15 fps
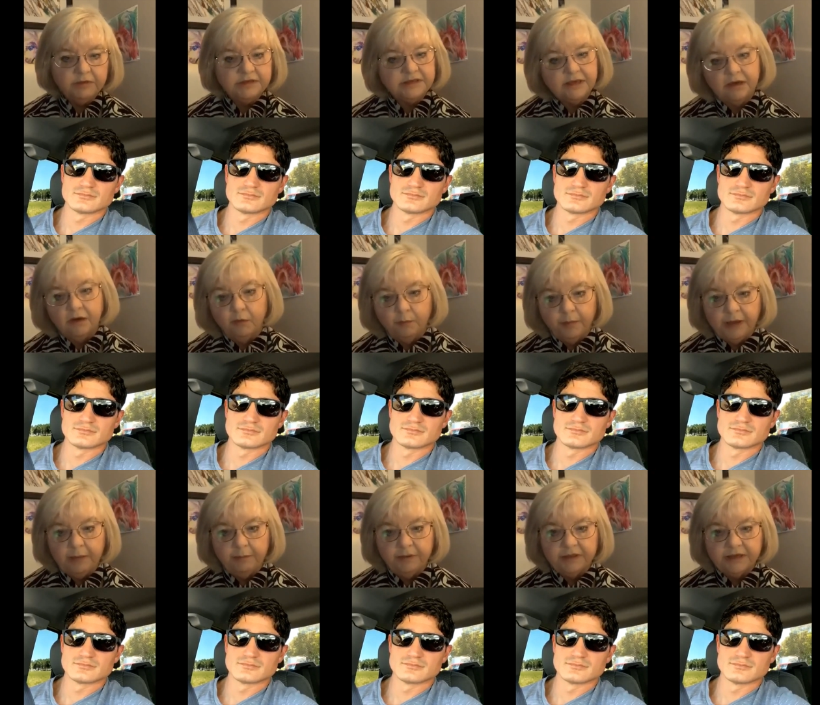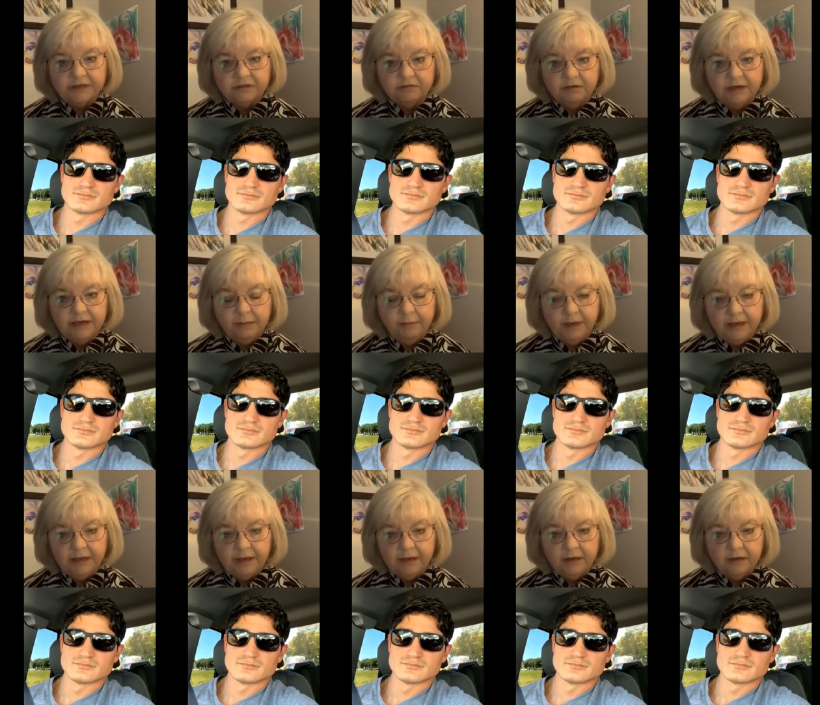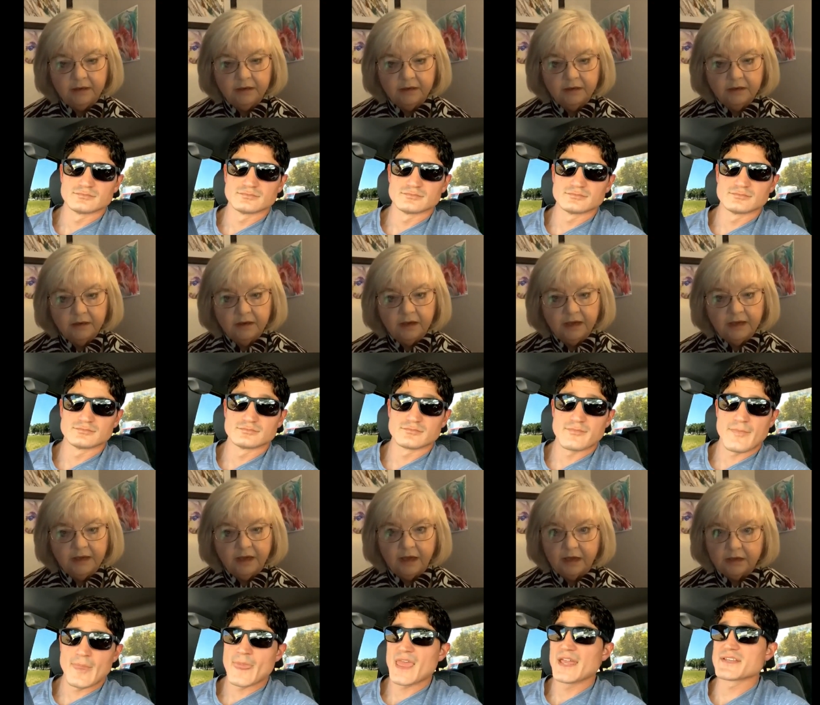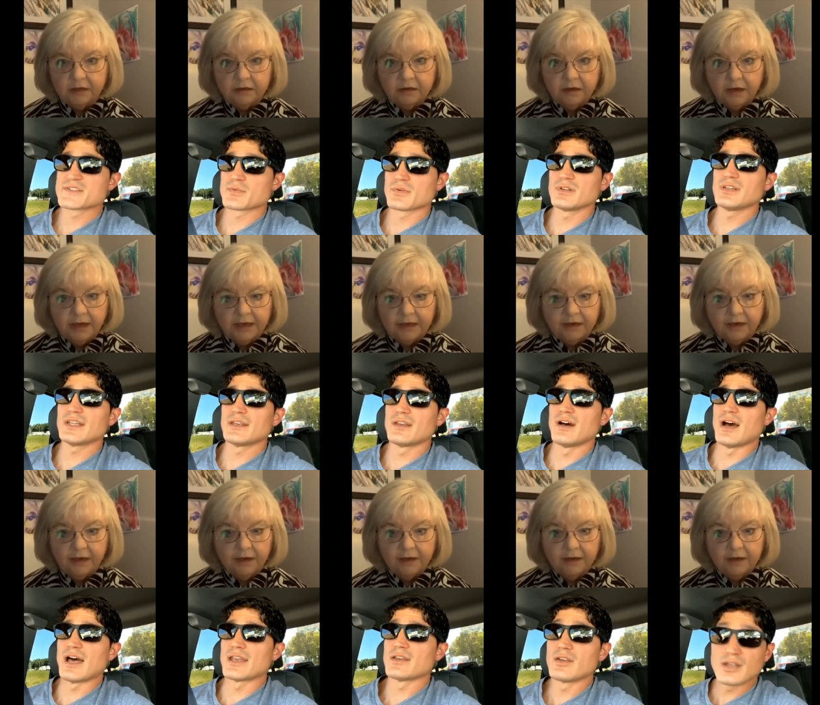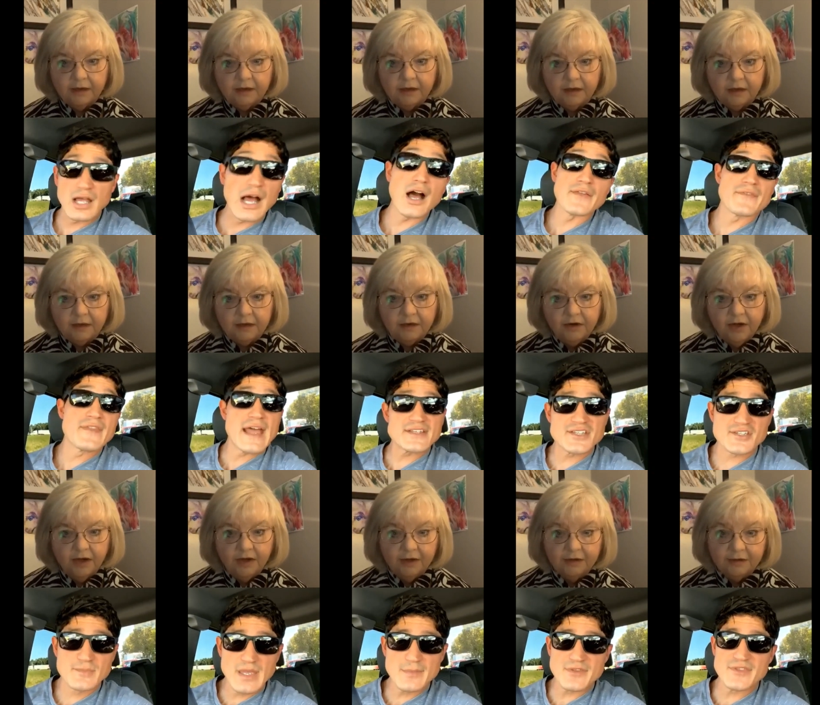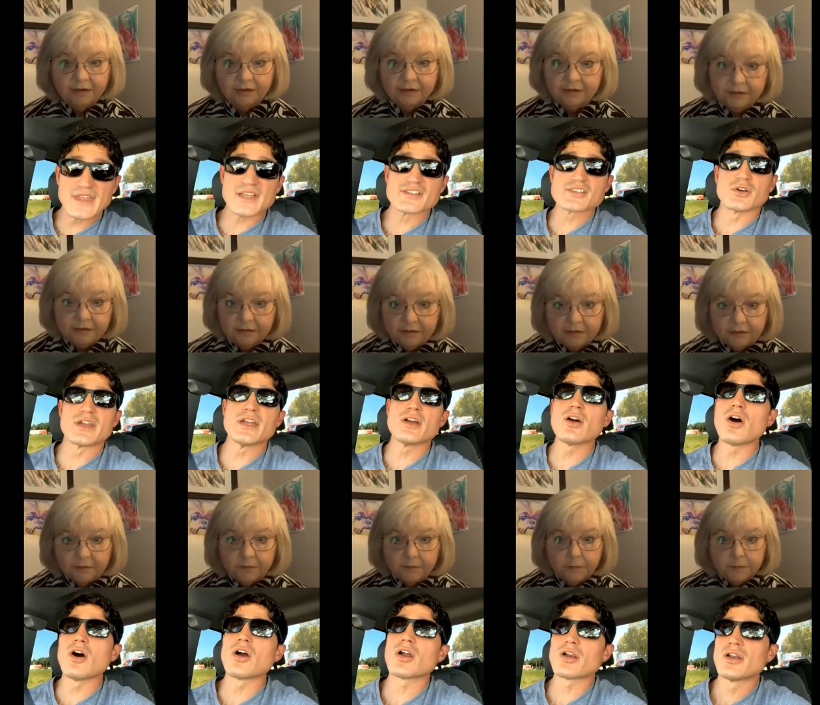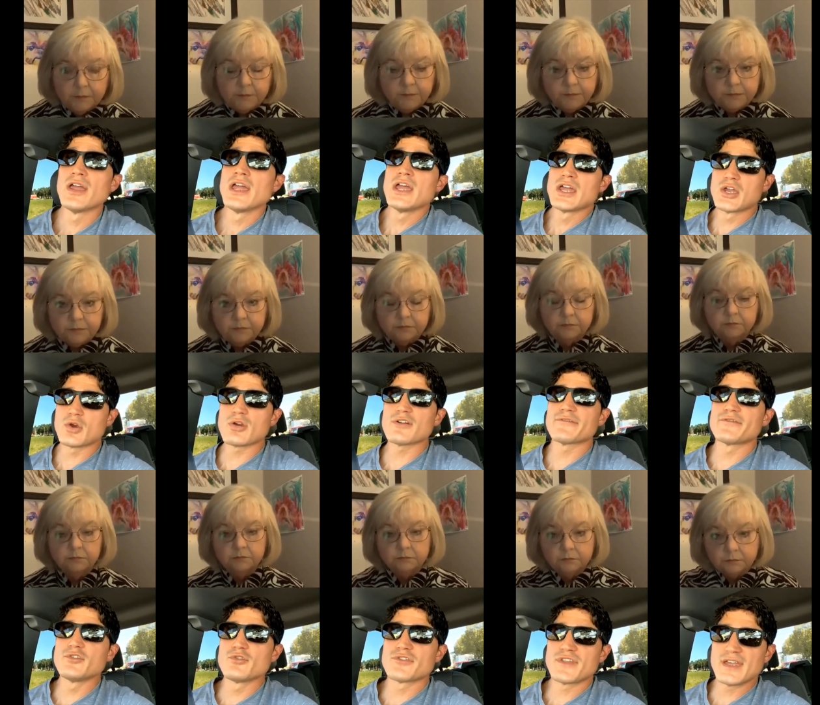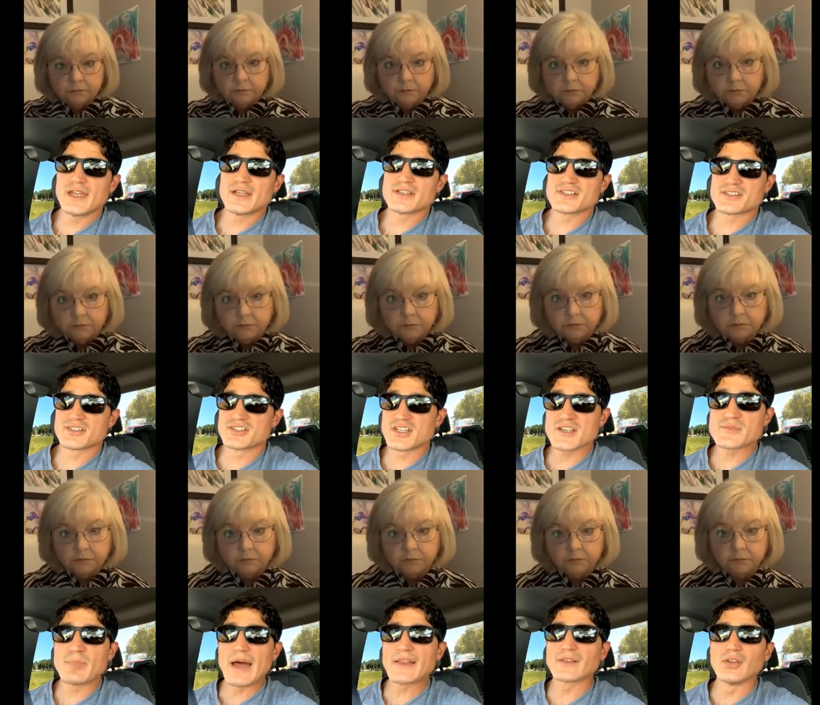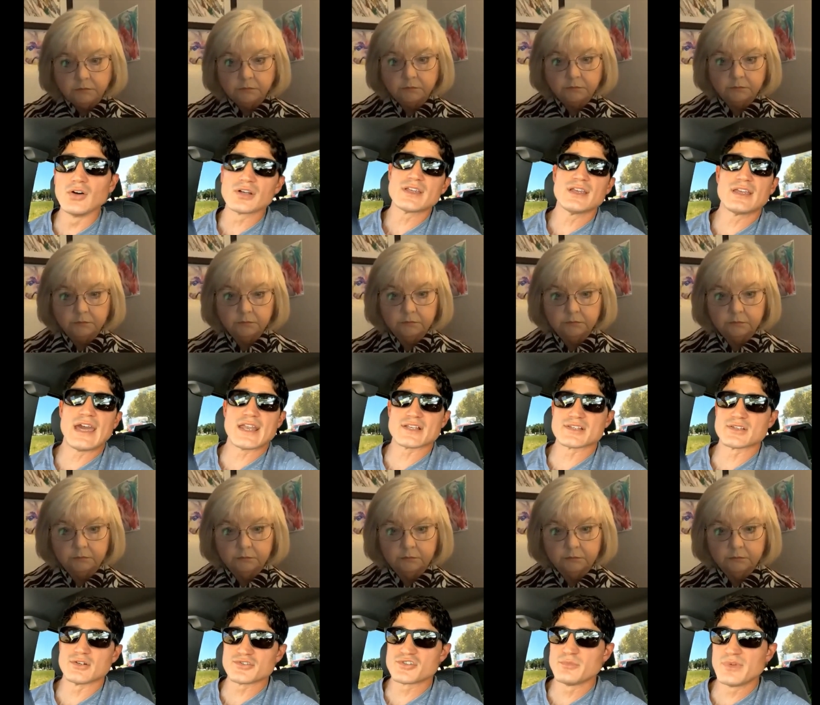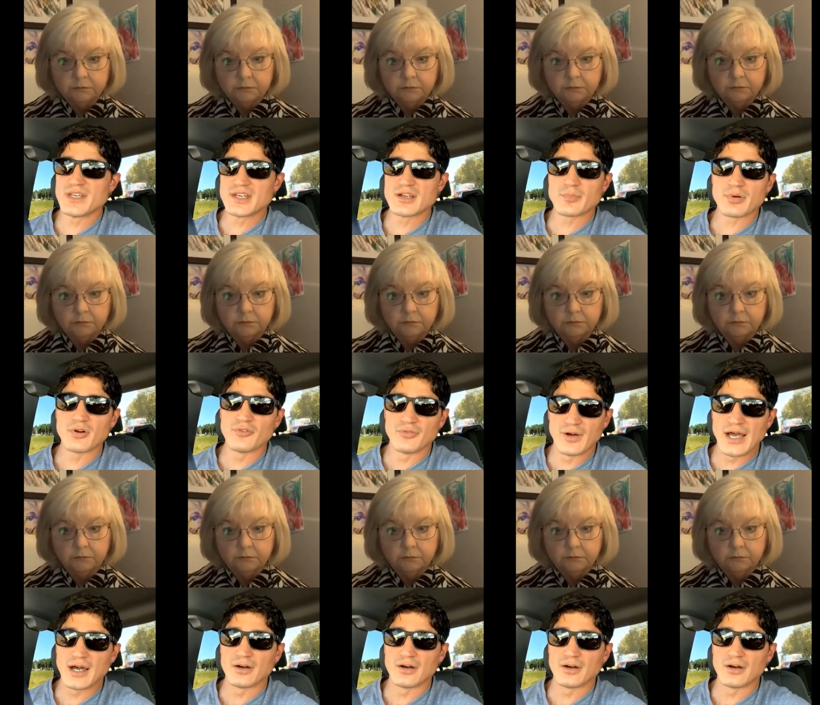Speaker 1: oh, babe, but that's really me. I, I It's really I, not.
Speaker 2: Uh, that just thing. So here are, here are a few things just by looking at a social media profile